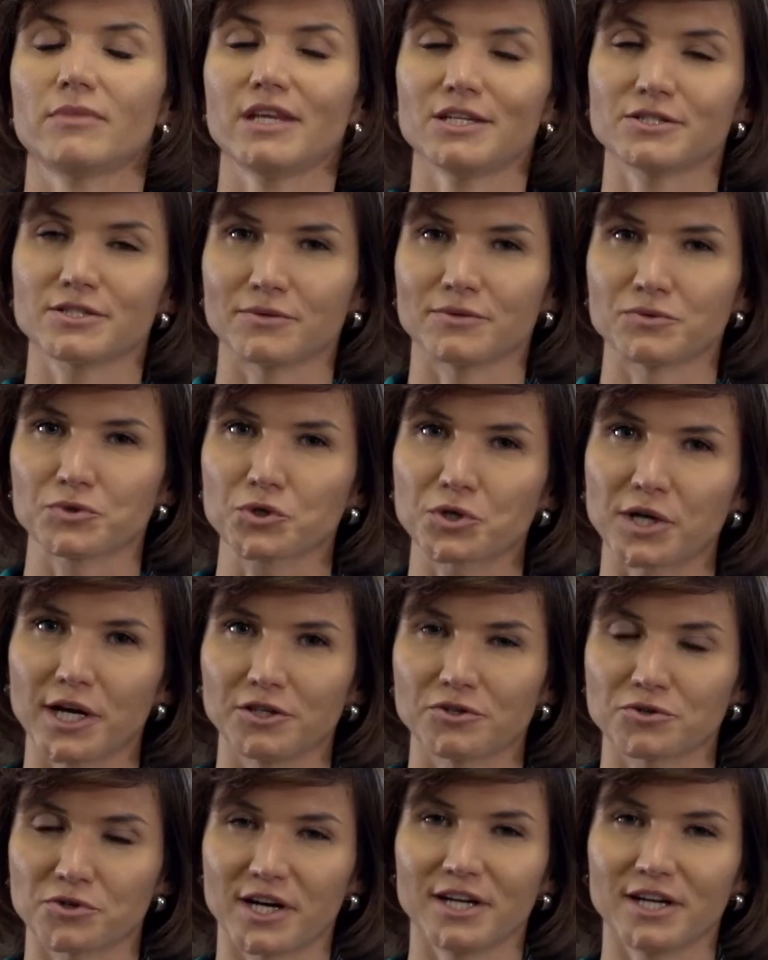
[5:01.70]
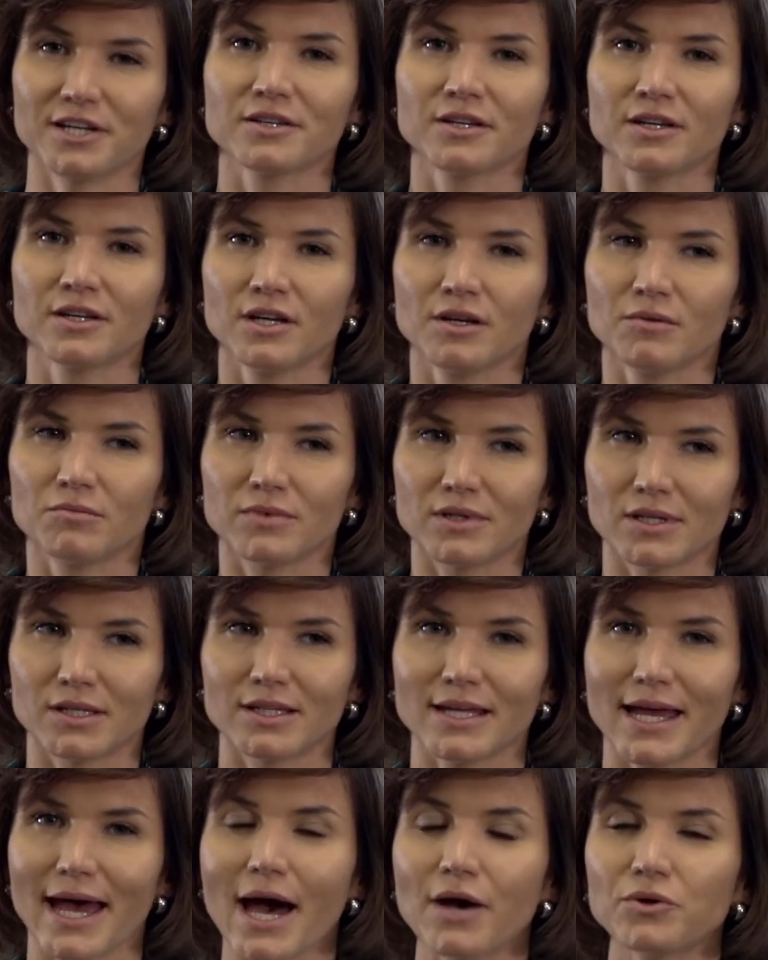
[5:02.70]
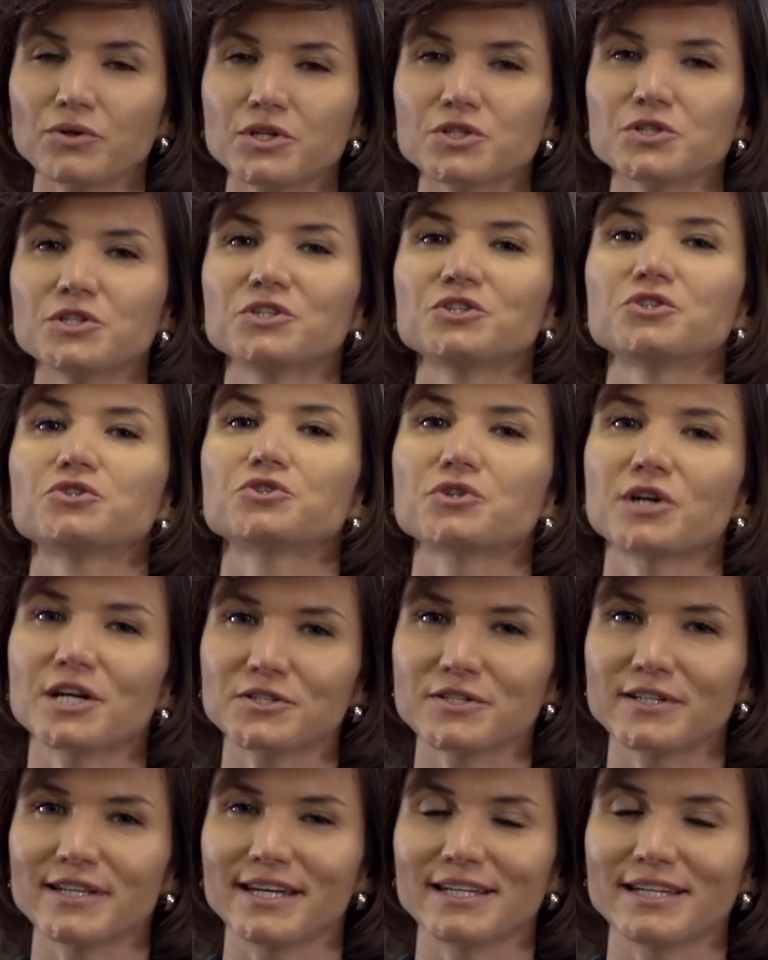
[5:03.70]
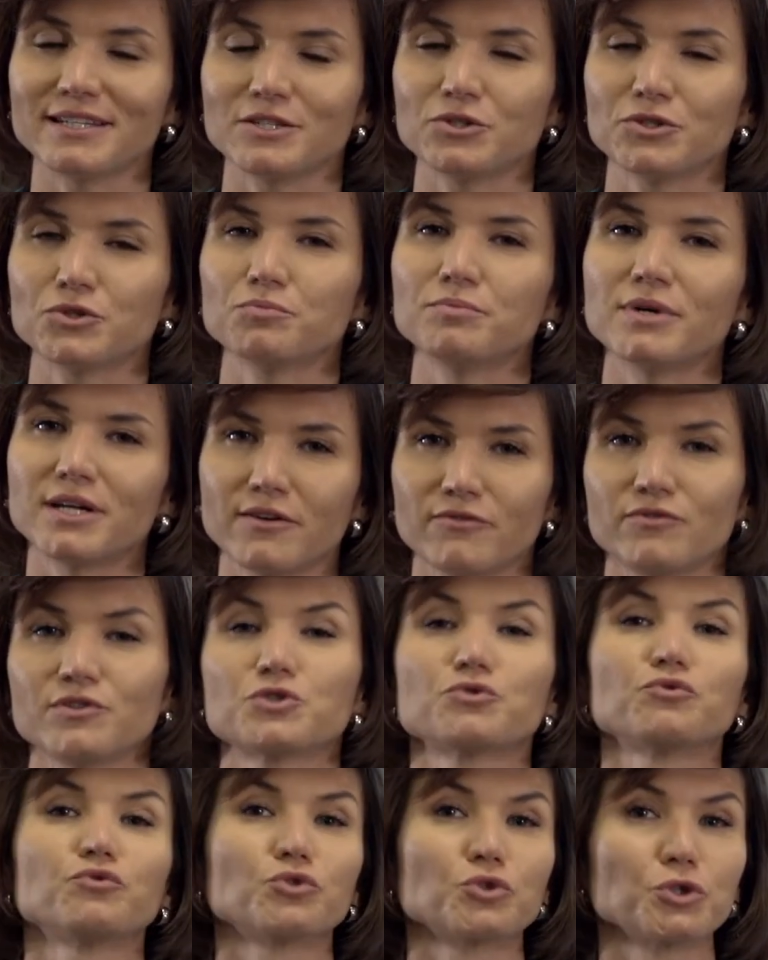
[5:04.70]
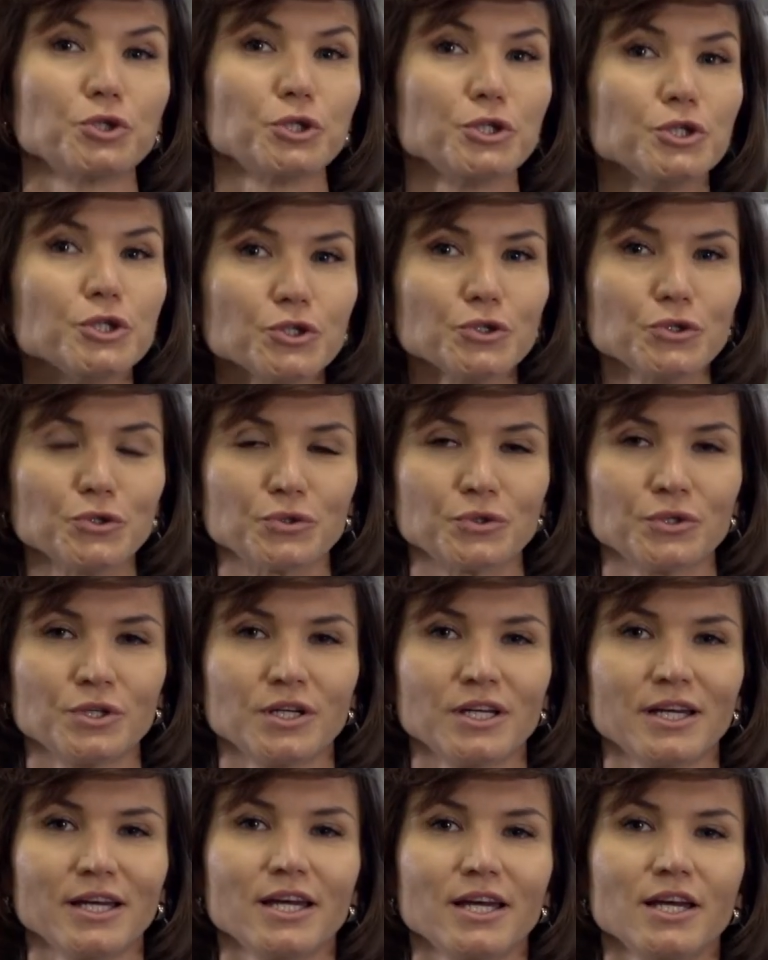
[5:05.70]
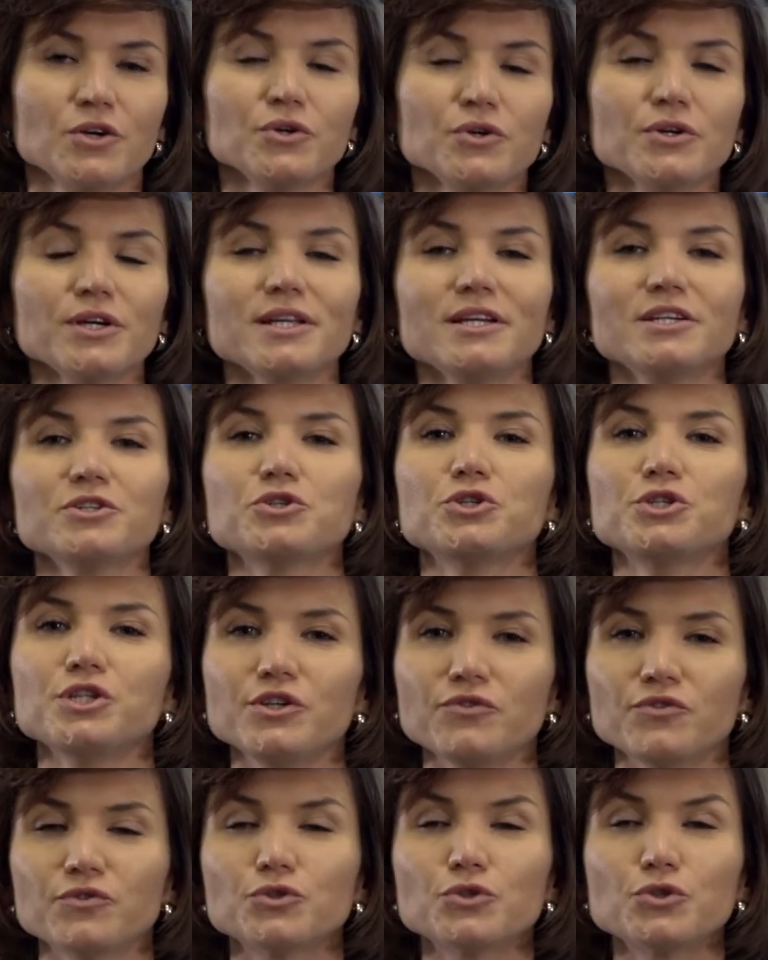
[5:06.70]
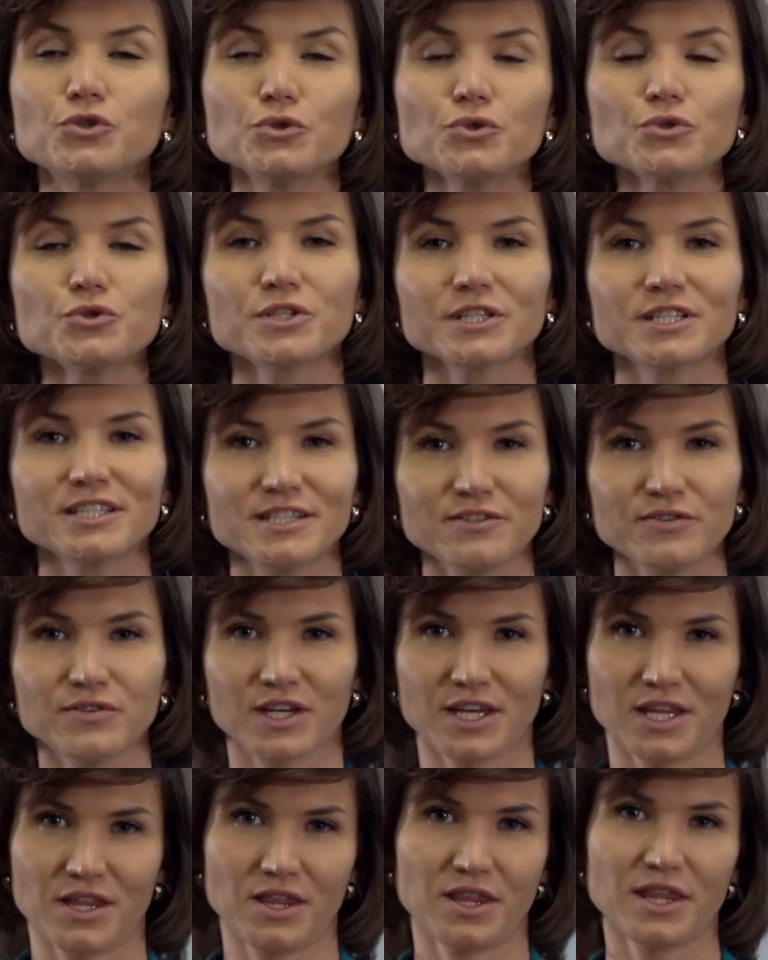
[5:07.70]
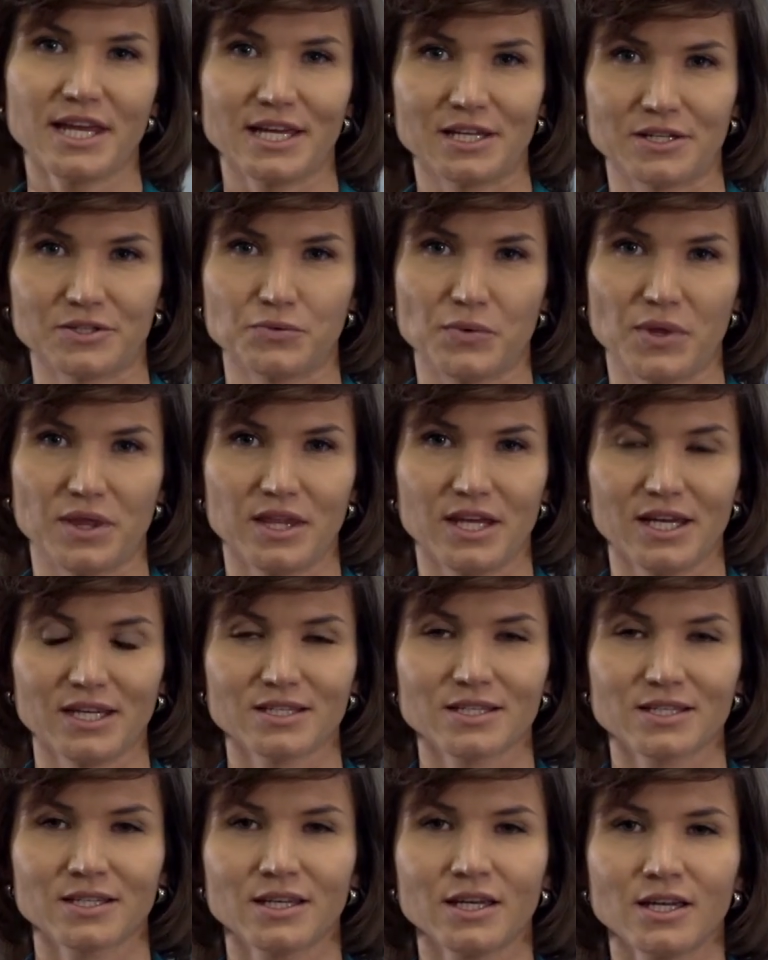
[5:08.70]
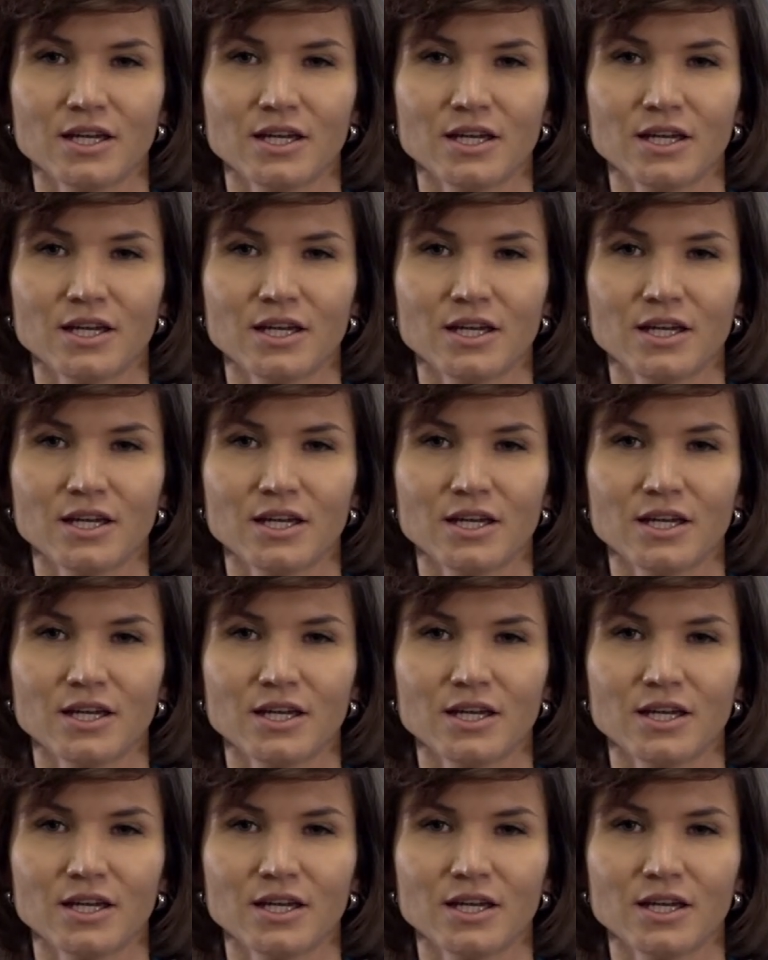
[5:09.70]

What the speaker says: That sounds great, right? But how does it translate into benefits for you? You can achieve two significant things with this.